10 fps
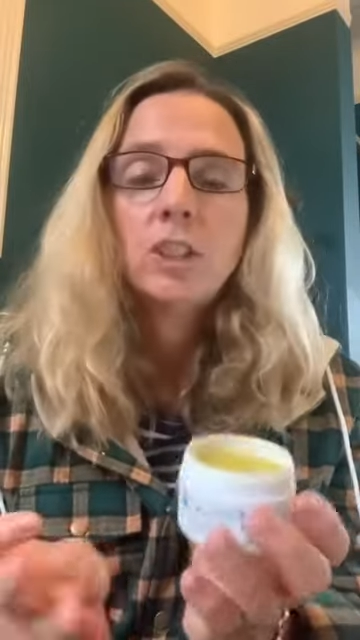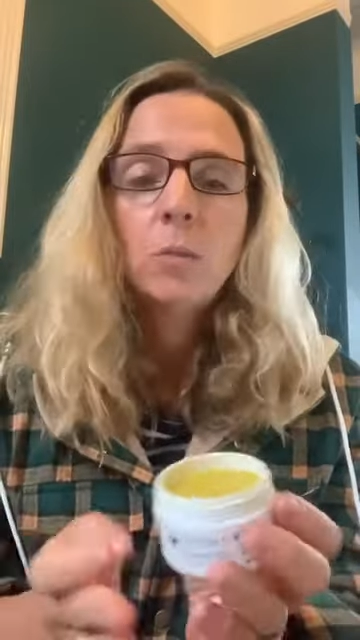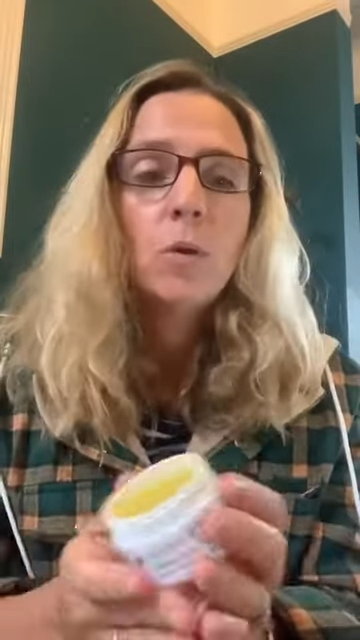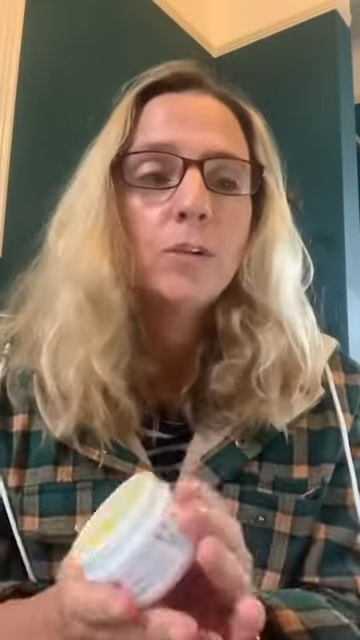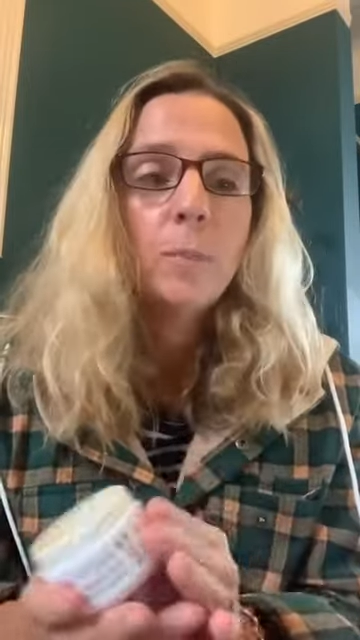and
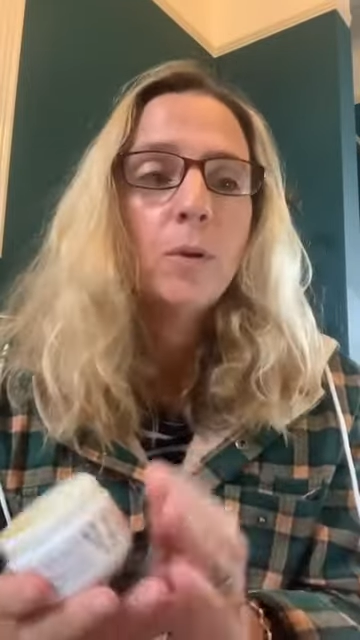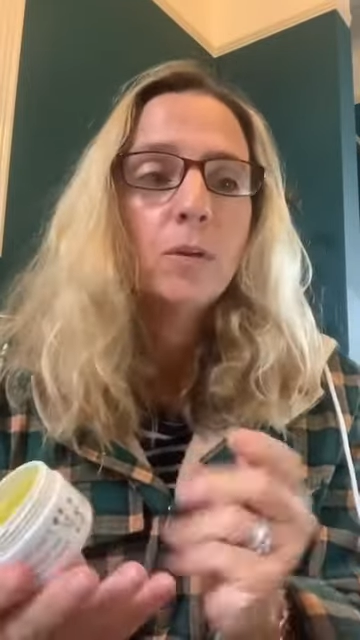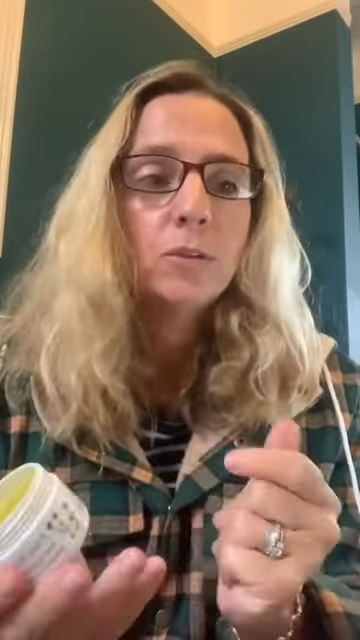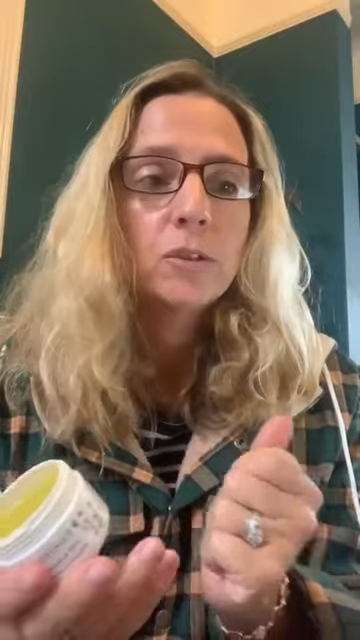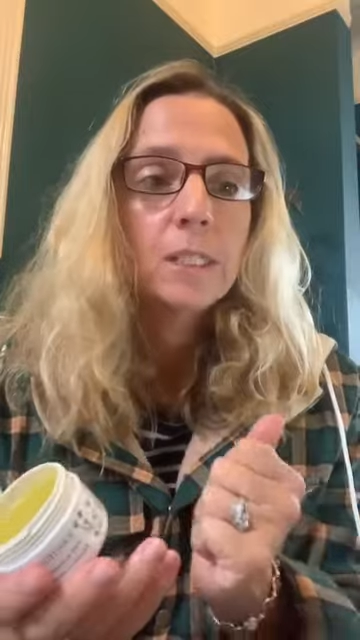what you put
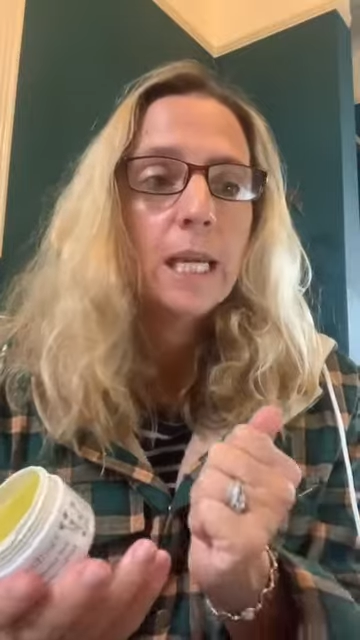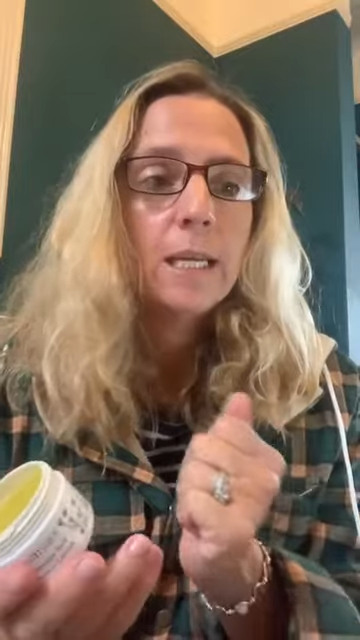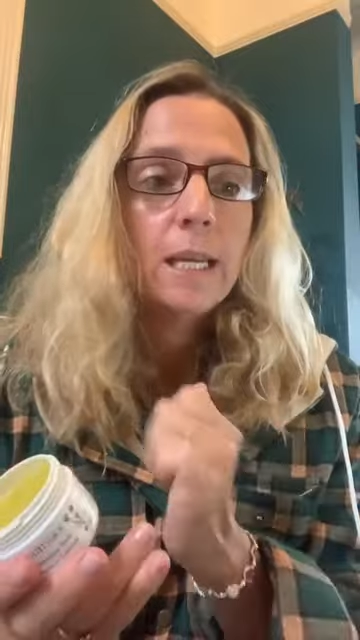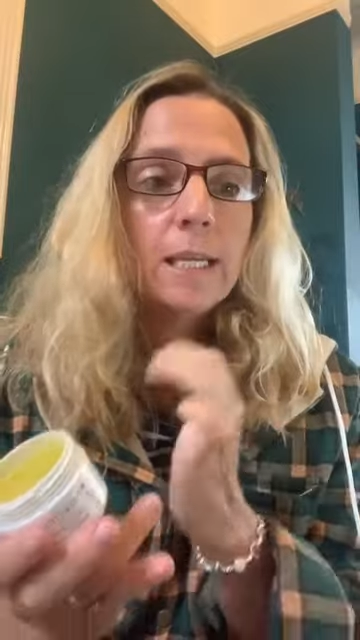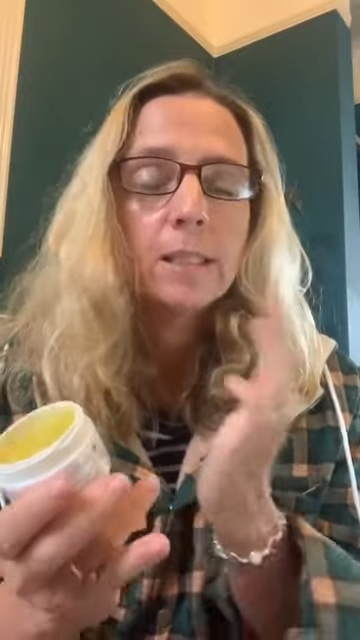on your
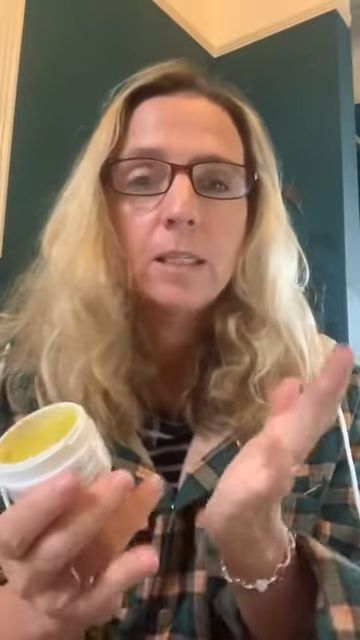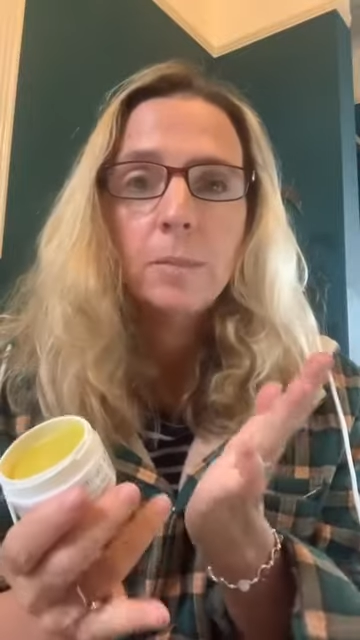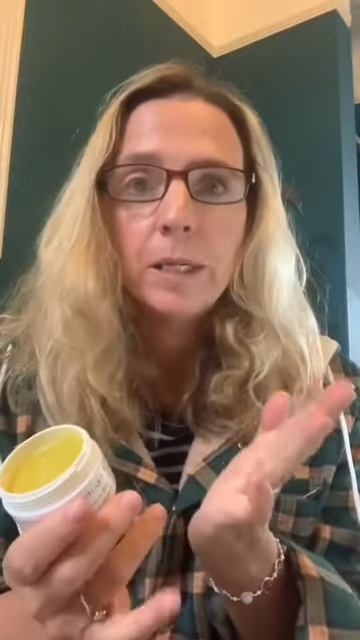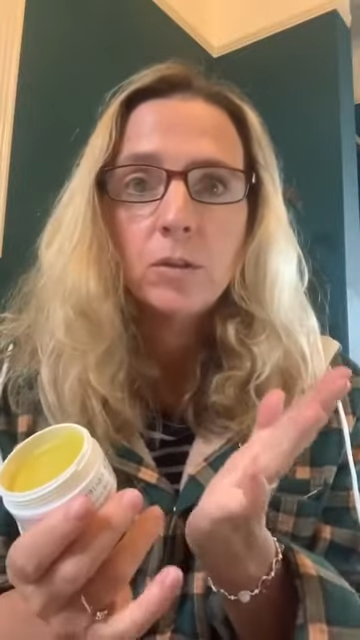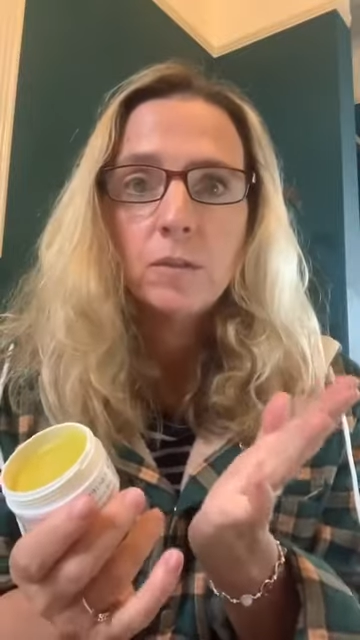skin is going to
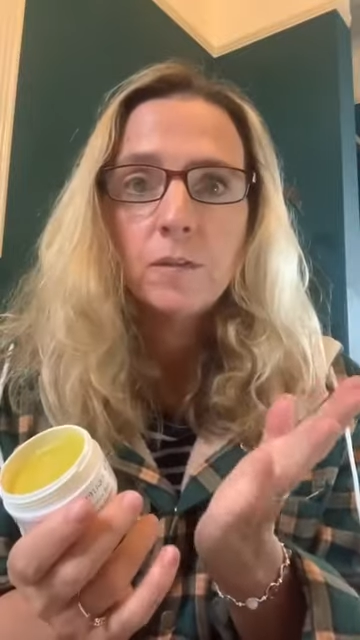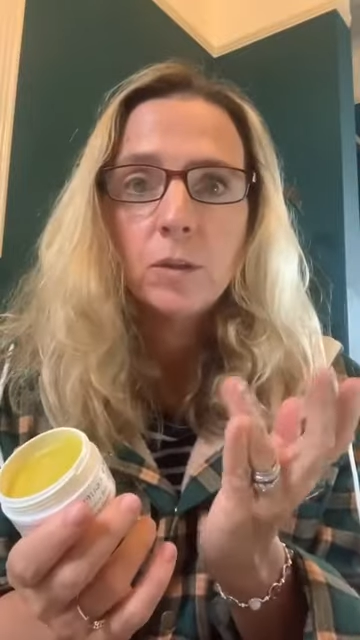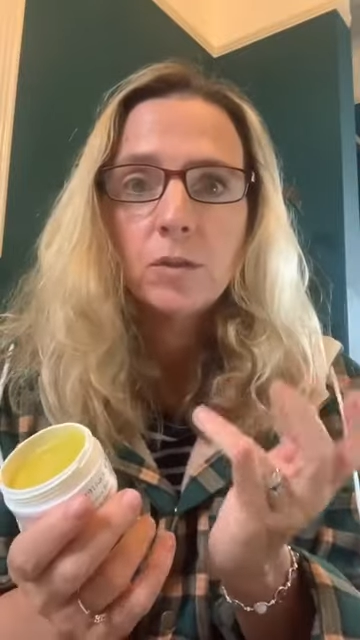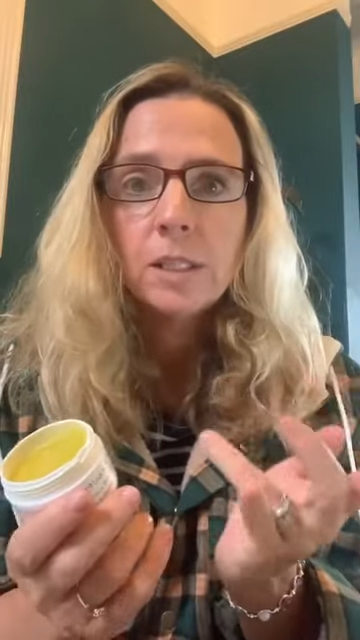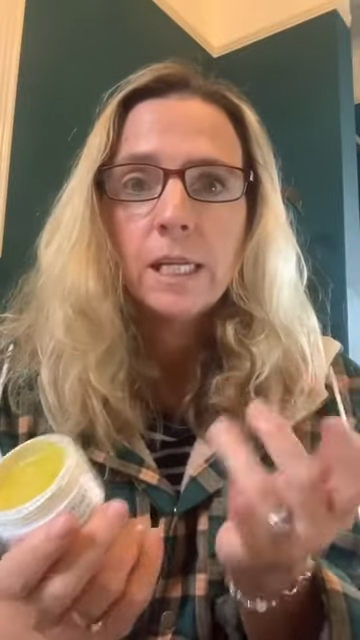be good for
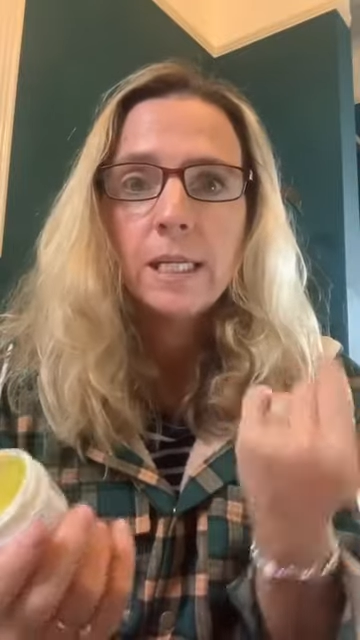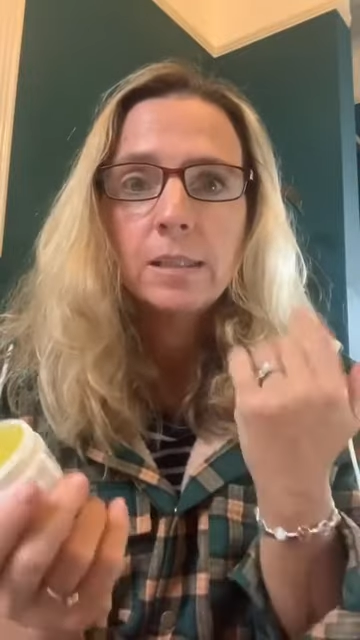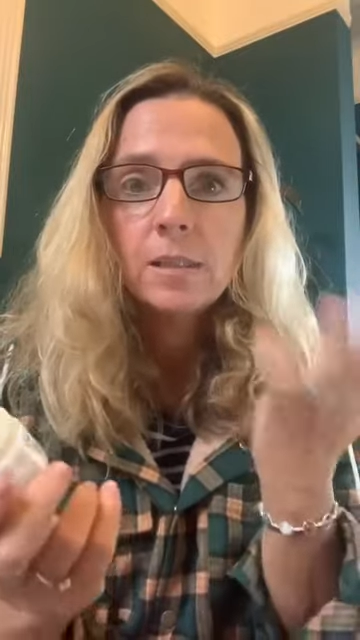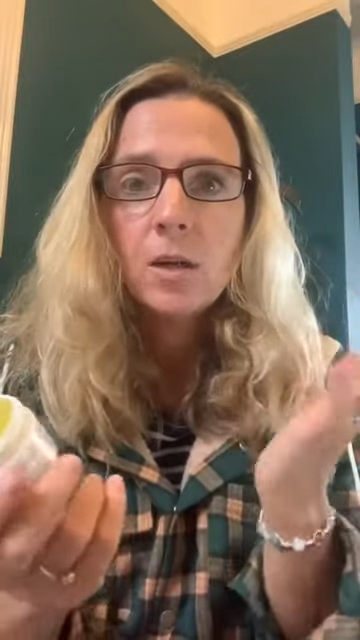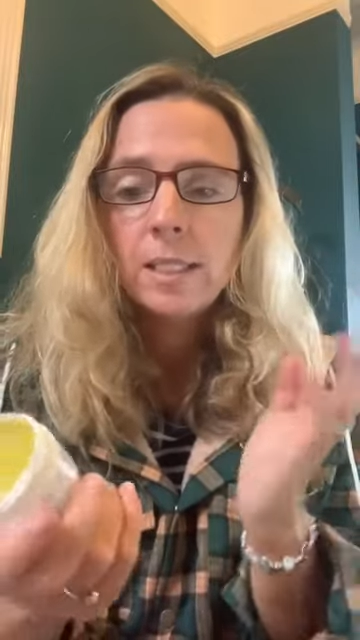your skin
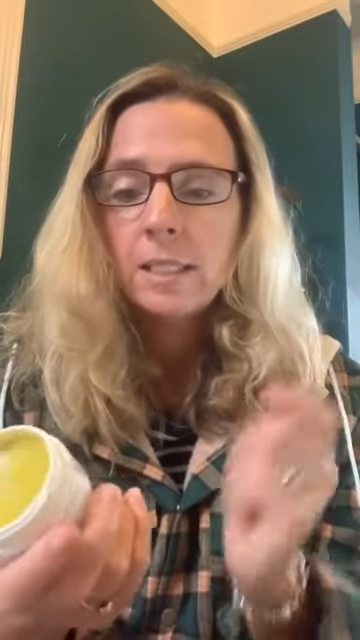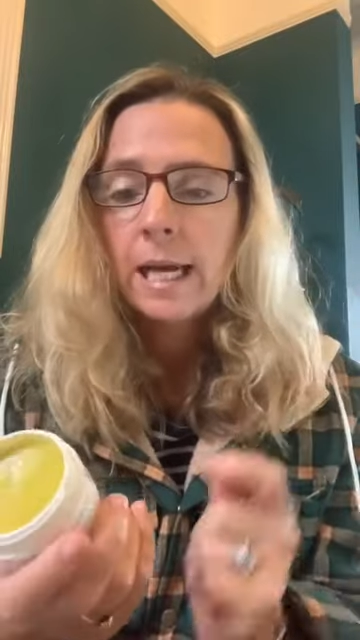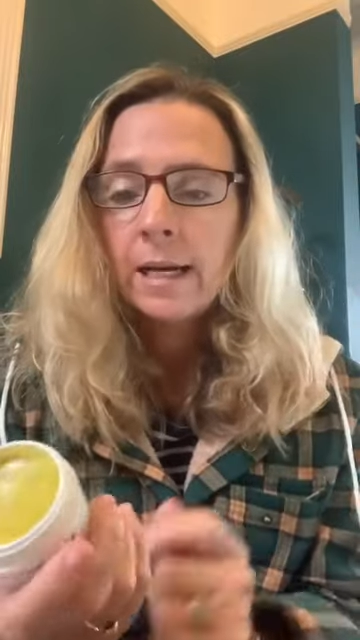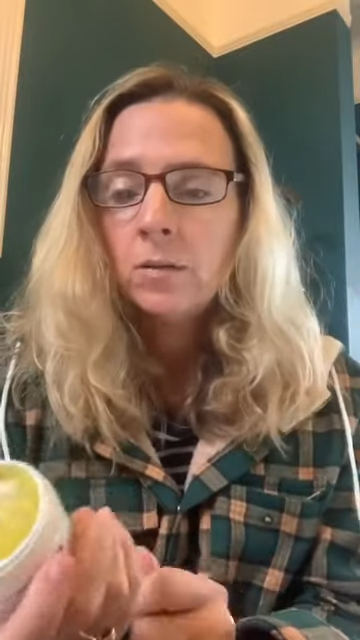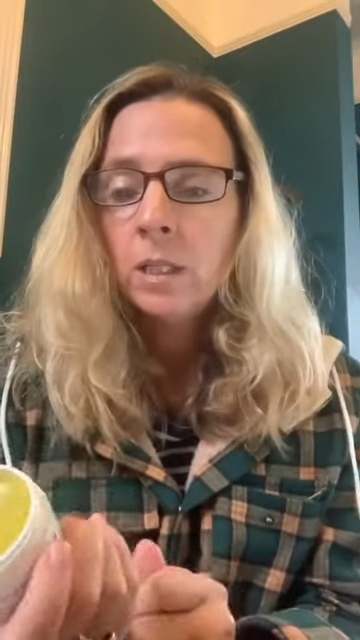inside and
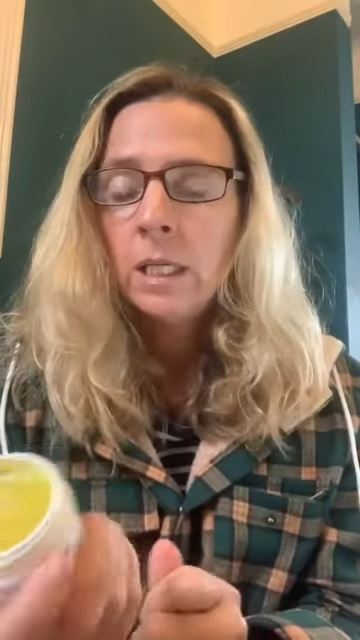out.